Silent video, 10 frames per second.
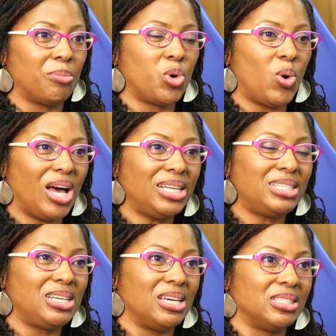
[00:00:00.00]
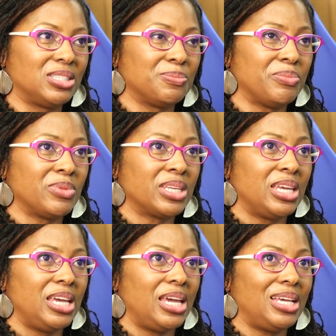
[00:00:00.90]
qualities
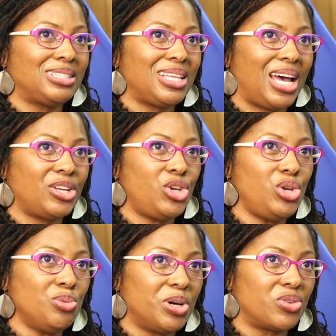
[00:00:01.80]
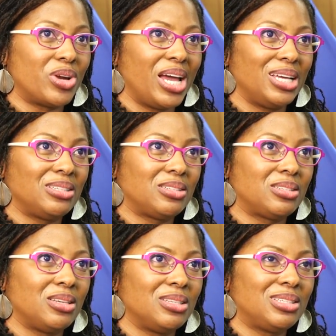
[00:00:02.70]
is that human
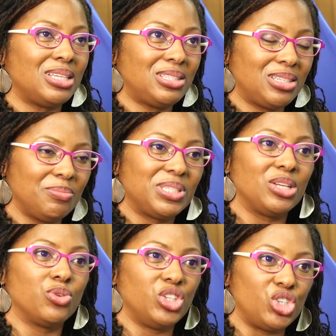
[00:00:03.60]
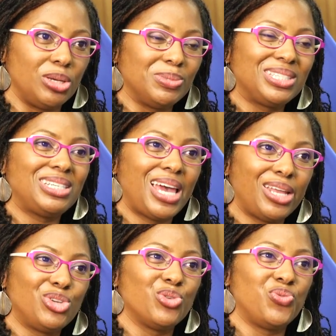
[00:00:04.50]
rights systems and regimes
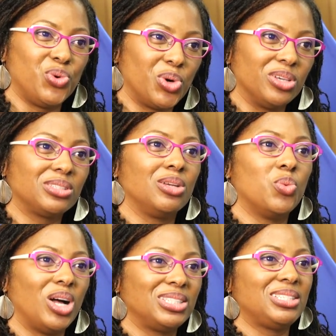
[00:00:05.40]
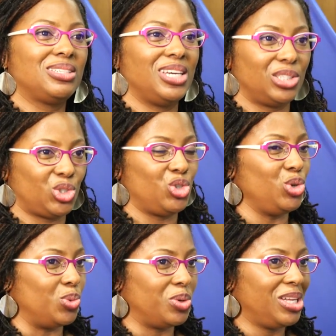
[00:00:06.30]
tend to focus on what states
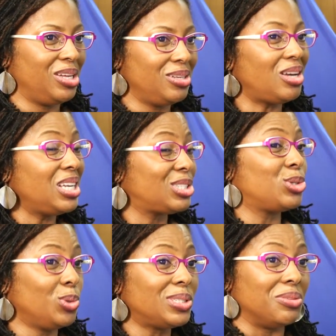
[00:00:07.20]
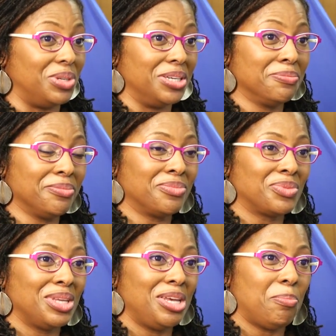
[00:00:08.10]
do, not exclusively.
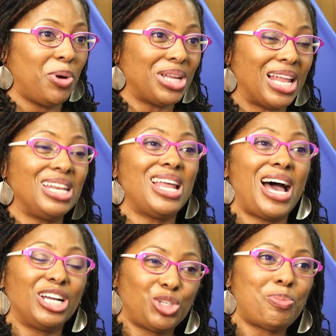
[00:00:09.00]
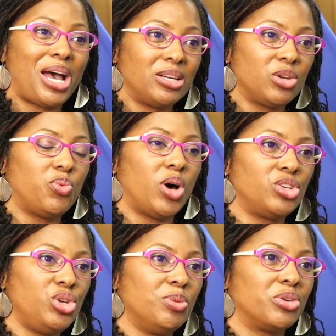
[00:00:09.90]
But a large part of
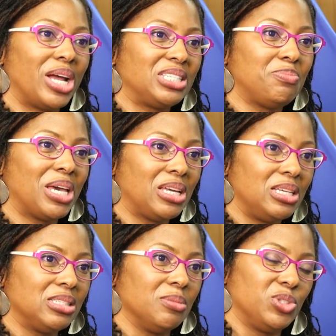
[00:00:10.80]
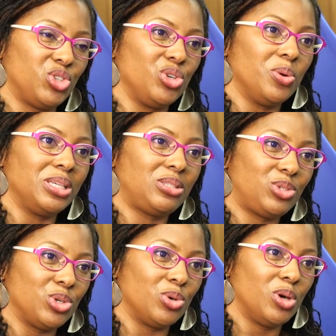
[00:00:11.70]
what human rights mechanisms do is
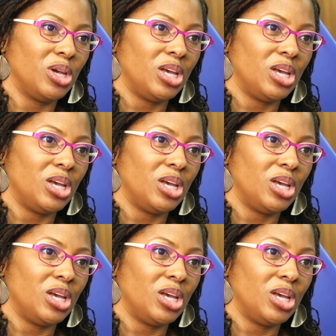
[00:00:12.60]
to